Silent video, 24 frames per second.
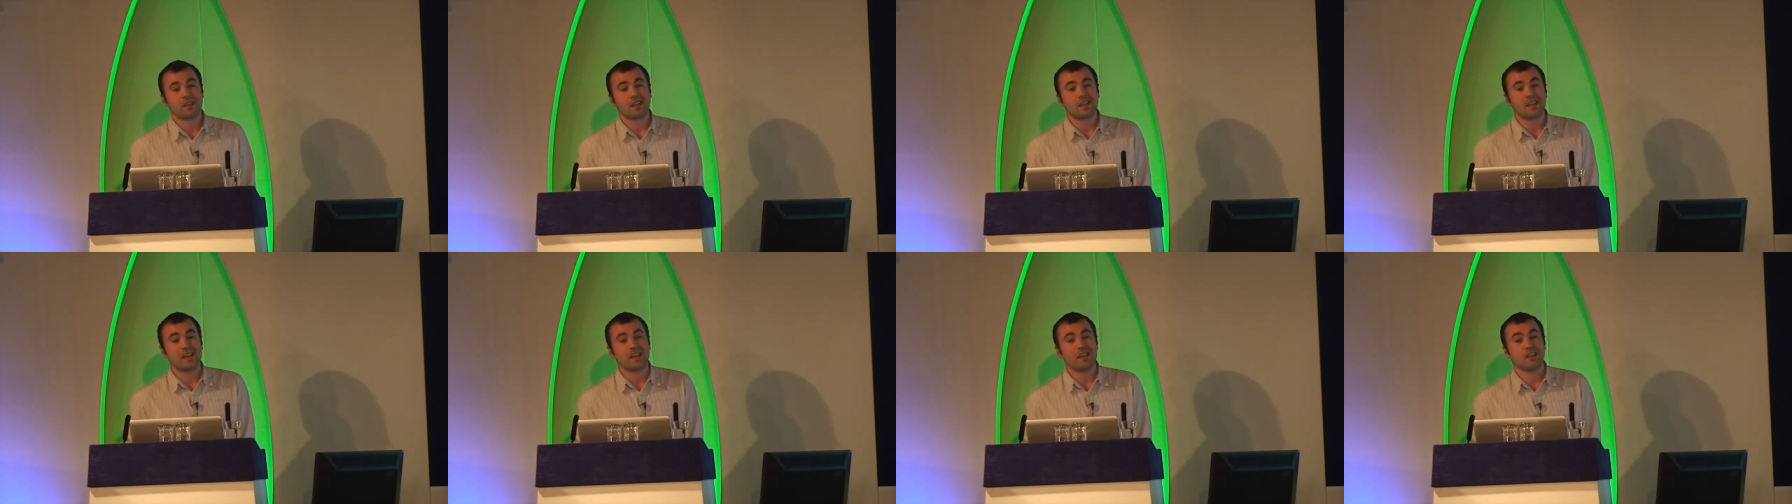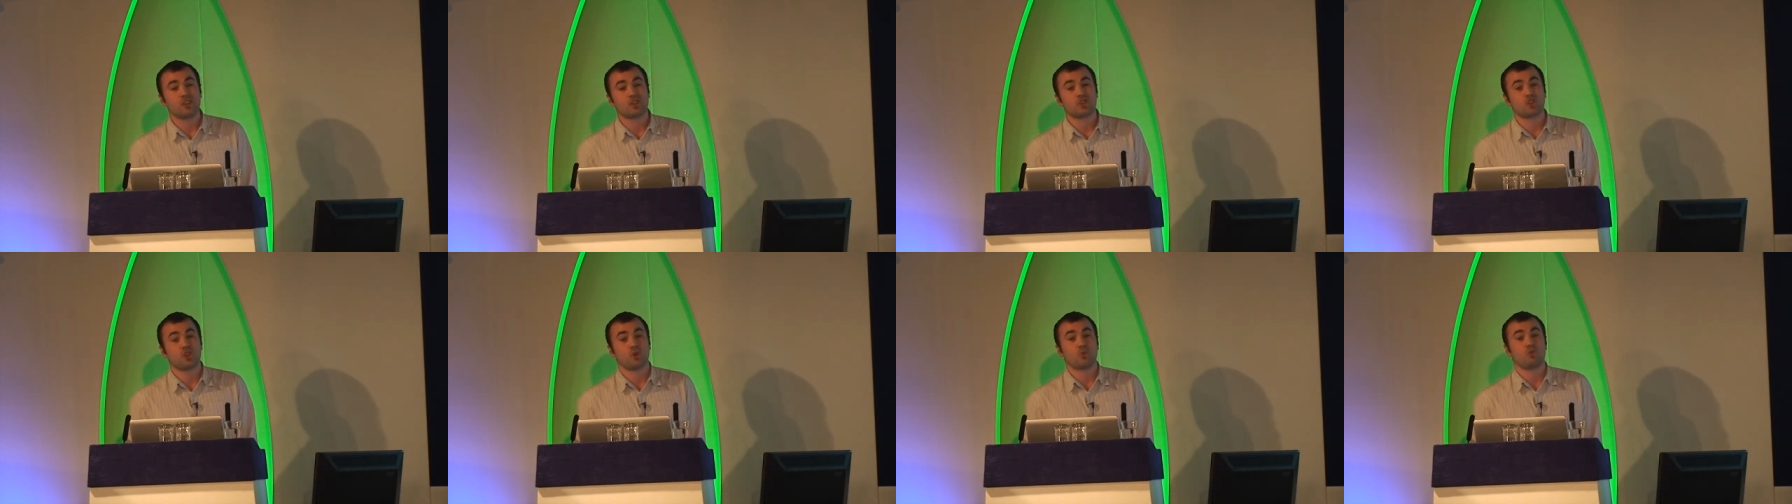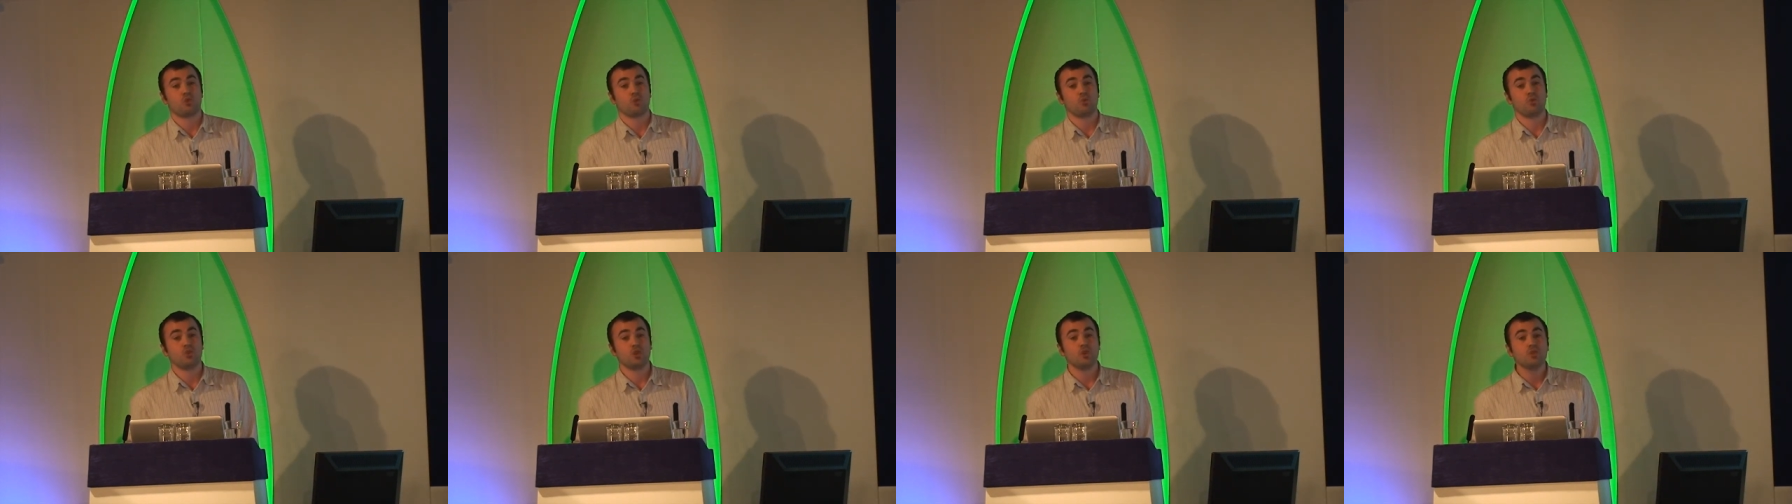getting
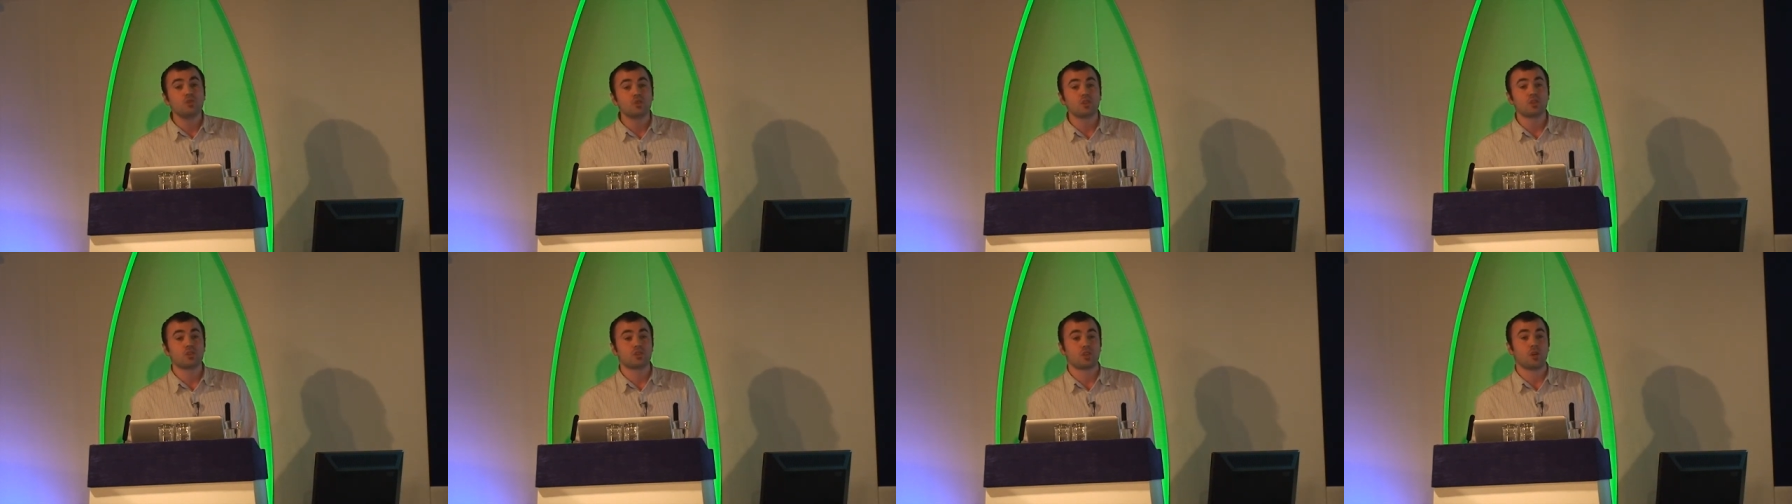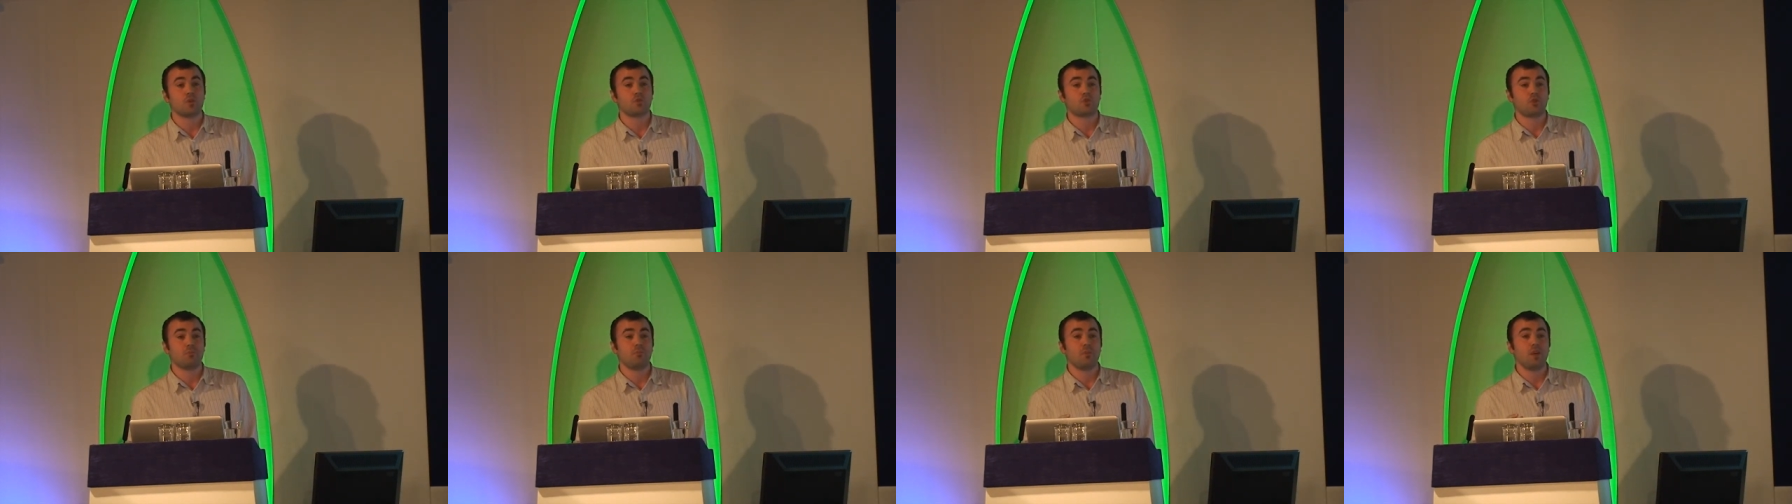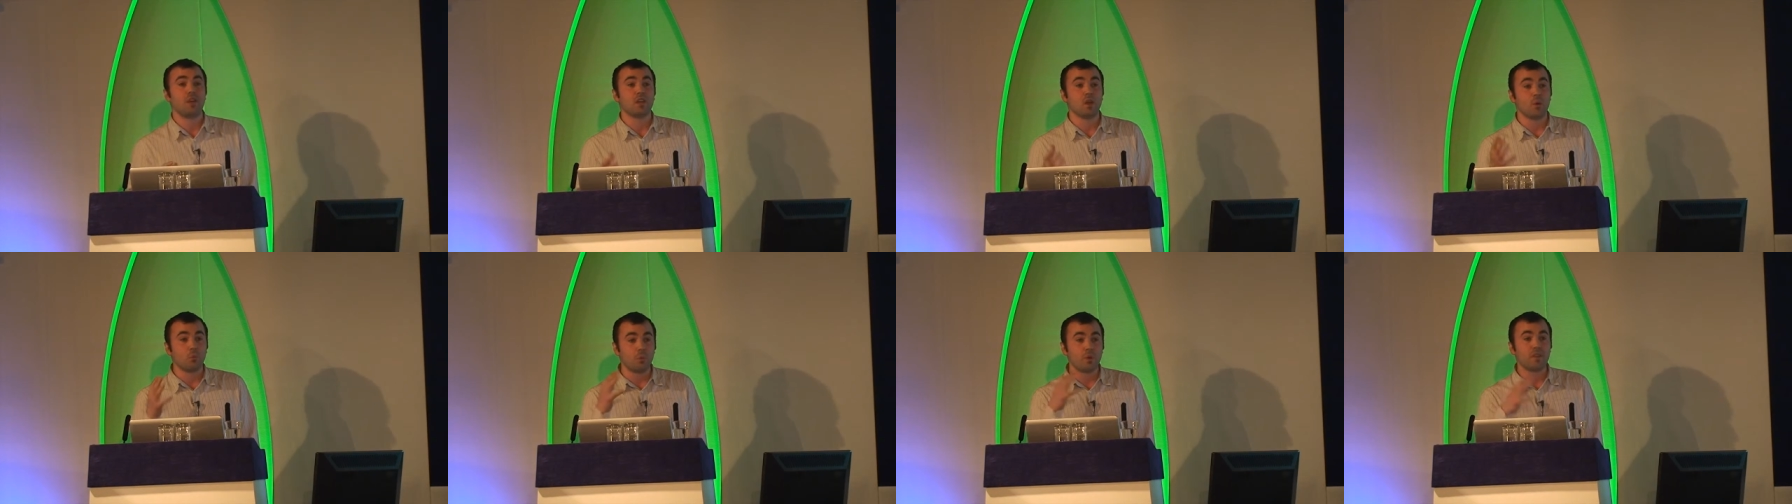social, using social
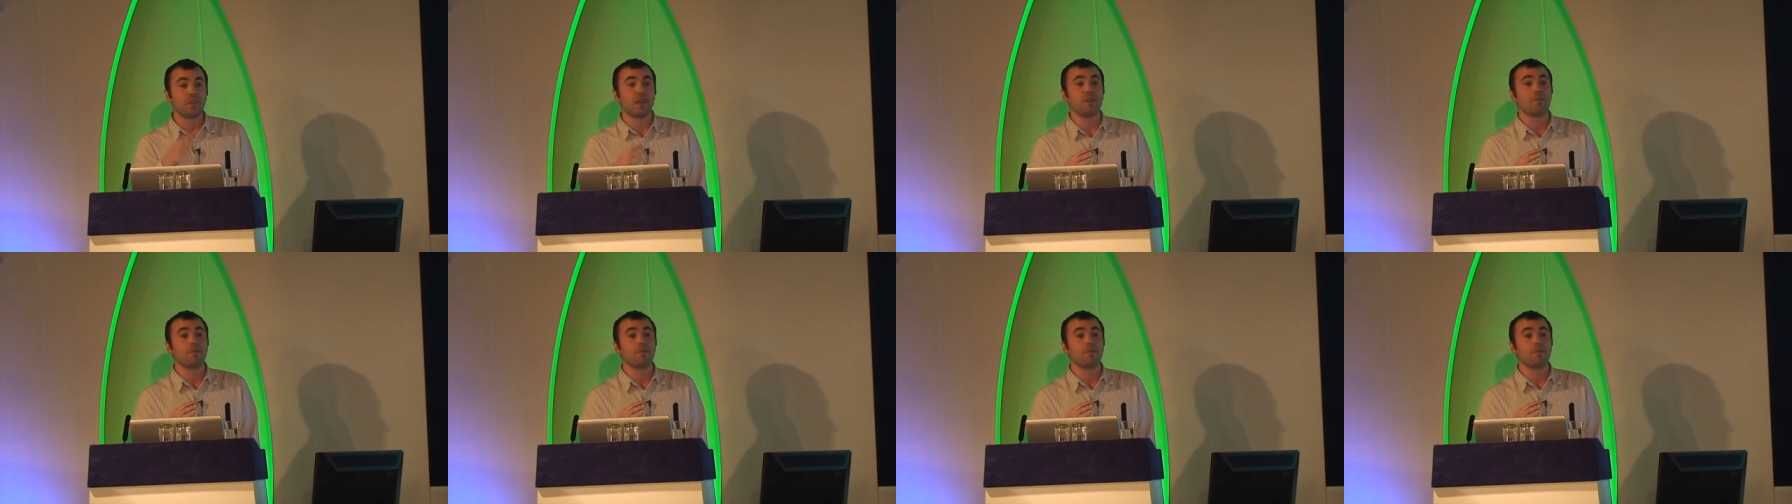media with